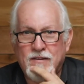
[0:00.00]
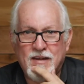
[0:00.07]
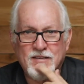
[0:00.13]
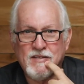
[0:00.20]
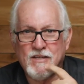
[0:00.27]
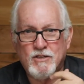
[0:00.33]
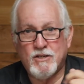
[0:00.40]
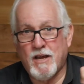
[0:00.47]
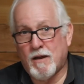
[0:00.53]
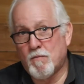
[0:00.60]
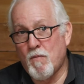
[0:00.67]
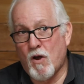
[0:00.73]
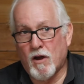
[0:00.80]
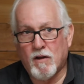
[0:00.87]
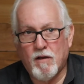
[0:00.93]
That's a
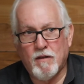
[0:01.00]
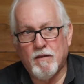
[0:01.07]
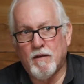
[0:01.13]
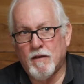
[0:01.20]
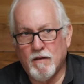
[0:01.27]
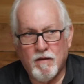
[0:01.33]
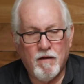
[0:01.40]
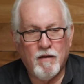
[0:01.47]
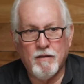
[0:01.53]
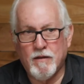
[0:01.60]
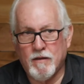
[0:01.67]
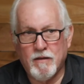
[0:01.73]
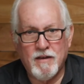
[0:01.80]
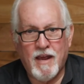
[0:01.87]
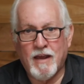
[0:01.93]
check mark on
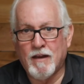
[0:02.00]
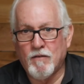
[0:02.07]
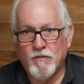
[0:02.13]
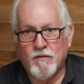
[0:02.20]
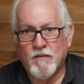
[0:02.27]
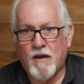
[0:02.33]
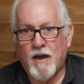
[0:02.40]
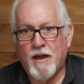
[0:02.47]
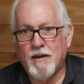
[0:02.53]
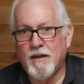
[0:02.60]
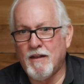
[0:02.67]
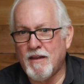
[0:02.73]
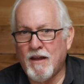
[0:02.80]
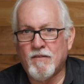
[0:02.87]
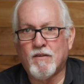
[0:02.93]
the negative side,
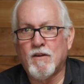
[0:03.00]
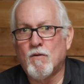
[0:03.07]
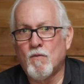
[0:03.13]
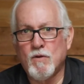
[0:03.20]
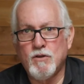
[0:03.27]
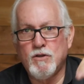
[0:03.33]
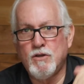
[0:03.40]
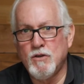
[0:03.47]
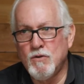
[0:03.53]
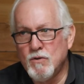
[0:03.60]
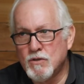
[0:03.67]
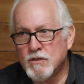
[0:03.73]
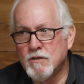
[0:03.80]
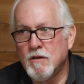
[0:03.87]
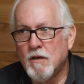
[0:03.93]
and that's going to
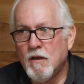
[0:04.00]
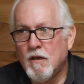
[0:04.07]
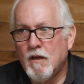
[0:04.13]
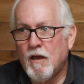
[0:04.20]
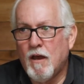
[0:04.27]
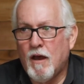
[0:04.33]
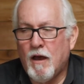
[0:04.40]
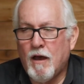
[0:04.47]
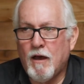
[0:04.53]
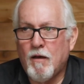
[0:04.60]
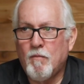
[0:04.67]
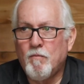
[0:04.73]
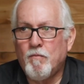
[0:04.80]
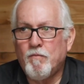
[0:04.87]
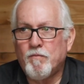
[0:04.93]
reduce
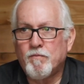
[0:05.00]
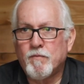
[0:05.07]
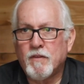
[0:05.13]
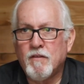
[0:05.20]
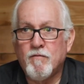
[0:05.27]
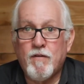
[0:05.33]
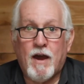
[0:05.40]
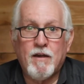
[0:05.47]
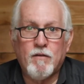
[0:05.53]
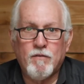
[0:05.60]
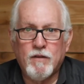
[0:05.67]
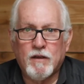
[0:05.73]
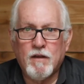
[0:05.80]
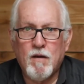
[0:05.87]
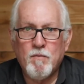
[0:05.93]
the value
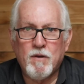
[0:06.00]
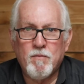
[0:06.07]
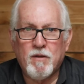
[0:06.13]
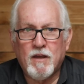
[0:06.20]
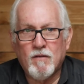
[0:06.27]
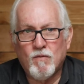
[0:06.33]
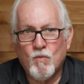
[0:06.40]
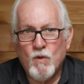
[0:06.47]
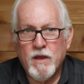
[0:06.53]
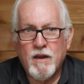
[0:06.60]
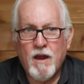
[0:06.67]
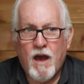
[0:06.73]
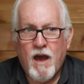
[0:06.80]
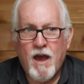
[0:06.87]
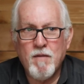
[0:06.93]
of the company, because
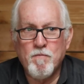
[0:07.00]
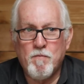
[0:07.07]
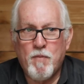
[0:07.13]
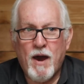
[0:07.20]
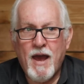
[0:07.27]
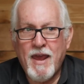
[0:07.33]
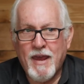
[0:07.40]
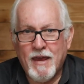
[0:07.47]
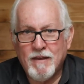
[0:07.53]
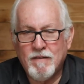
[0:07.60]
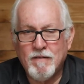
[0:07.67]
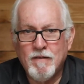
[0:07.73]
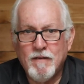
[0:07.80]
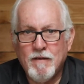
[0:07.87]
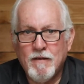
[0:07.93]
when I buy it,